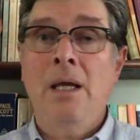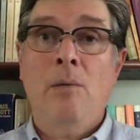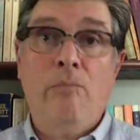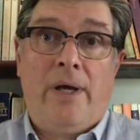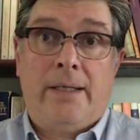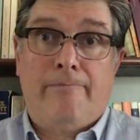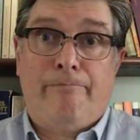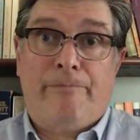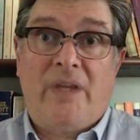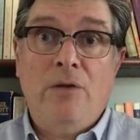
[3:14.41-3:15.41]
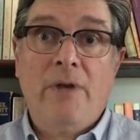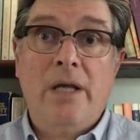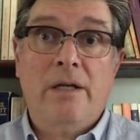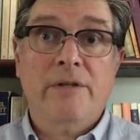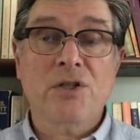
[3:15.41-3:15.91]
but you've kind
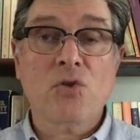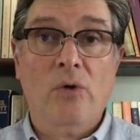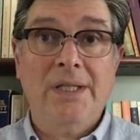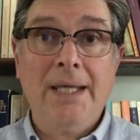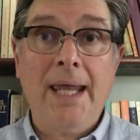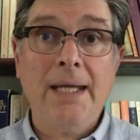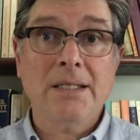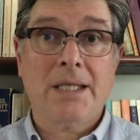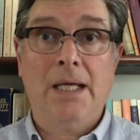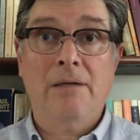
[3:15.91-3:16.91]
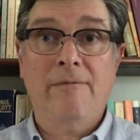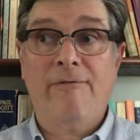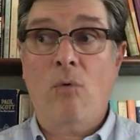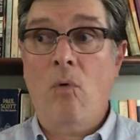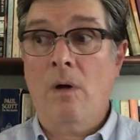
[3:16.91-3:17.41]
of destroyed the case then
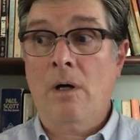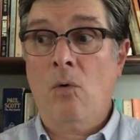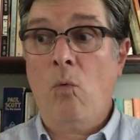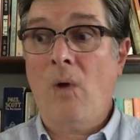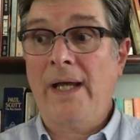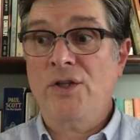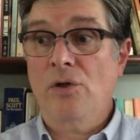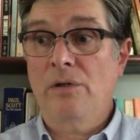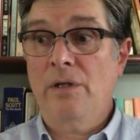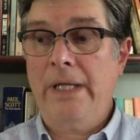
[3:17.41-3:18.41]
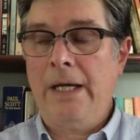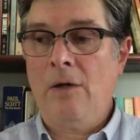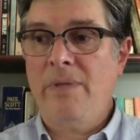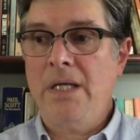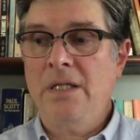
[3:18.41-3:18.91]
for why should there
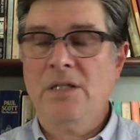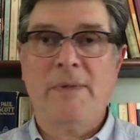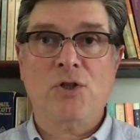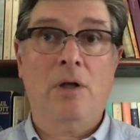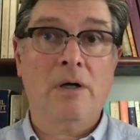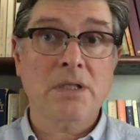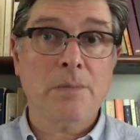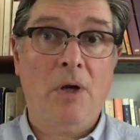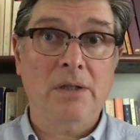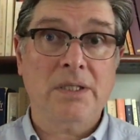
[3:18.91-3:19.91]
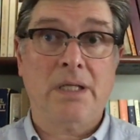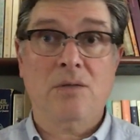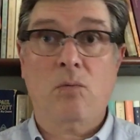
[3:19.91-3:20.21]
be special arts policies?